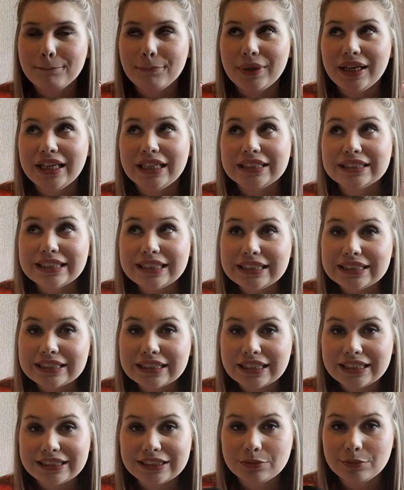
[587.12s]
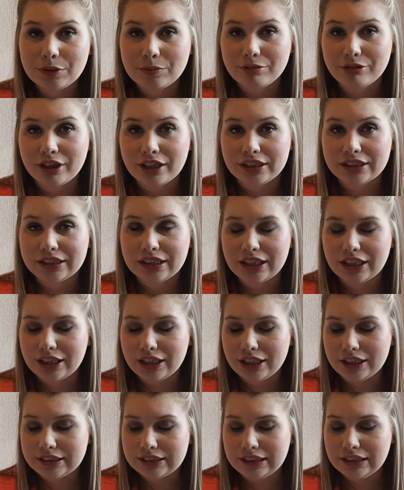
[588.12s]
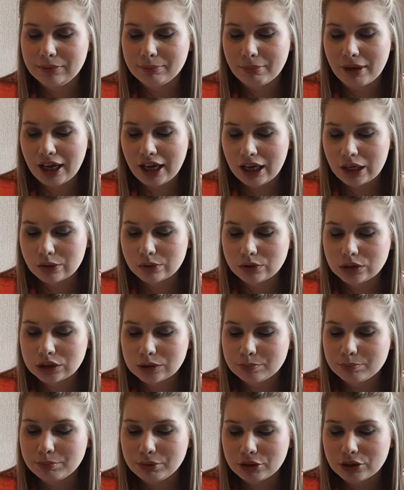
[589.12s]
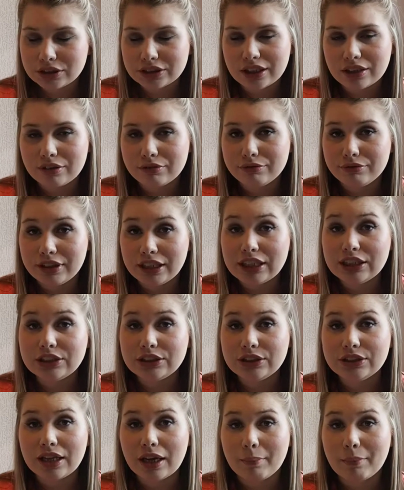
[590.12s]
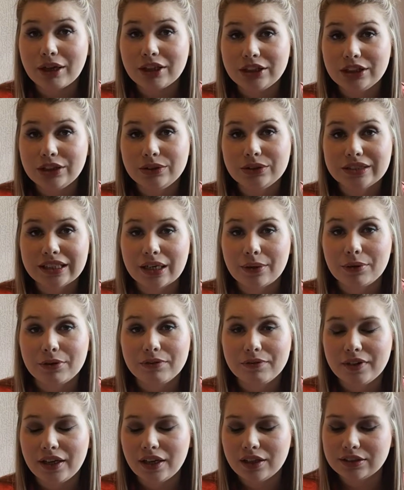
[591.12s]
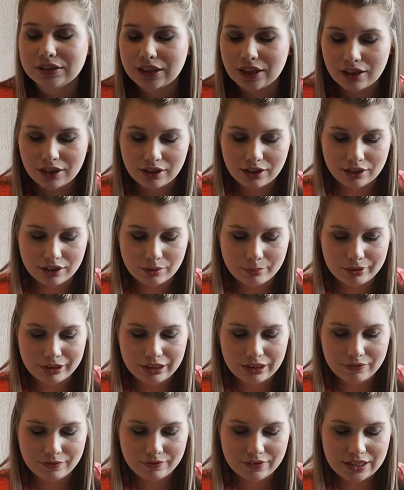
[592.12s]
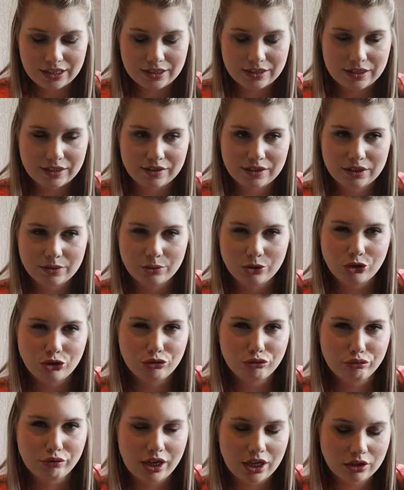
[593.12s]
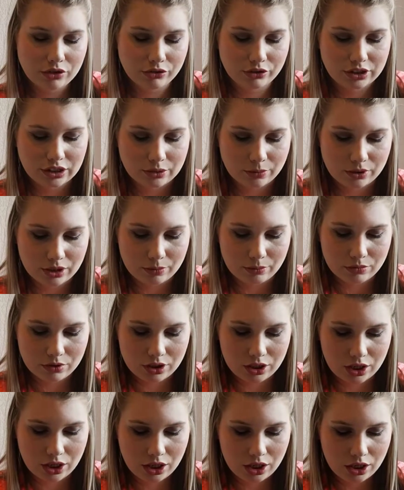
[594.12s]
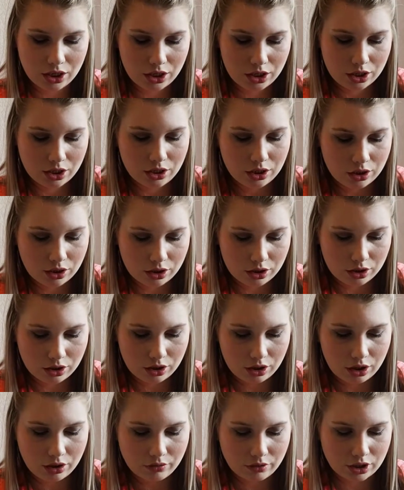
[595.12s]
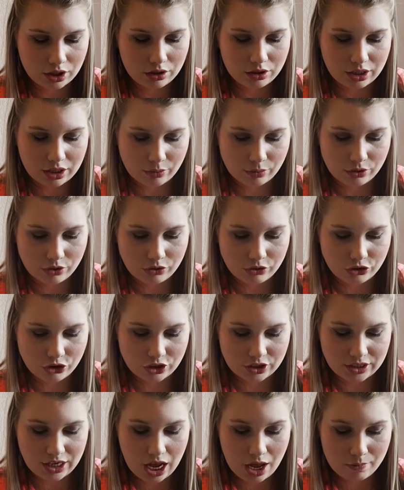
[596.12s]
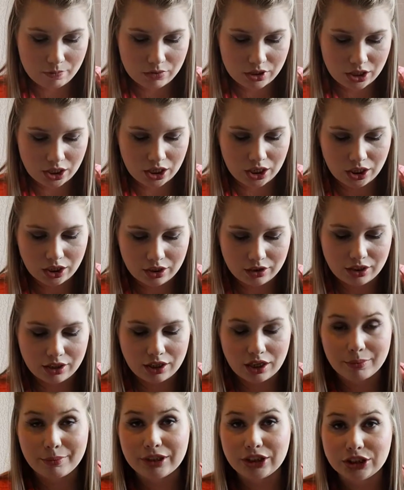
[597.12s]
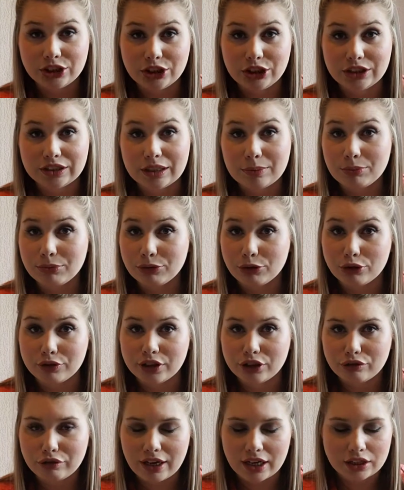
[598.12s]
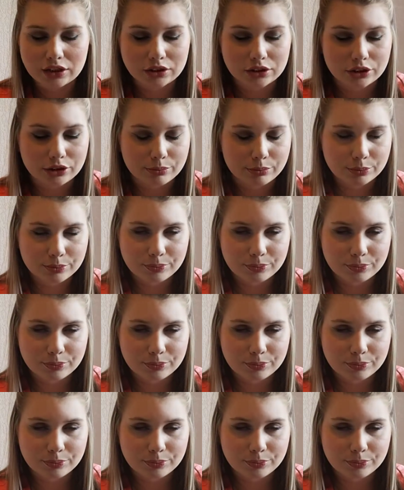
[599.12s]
It is a little bit pricey at £13, but I really do get my use out of it, and I believe is this one cracked or is this one empty? Oh no, that one's just empty. I think I managed to use it before it cracked up.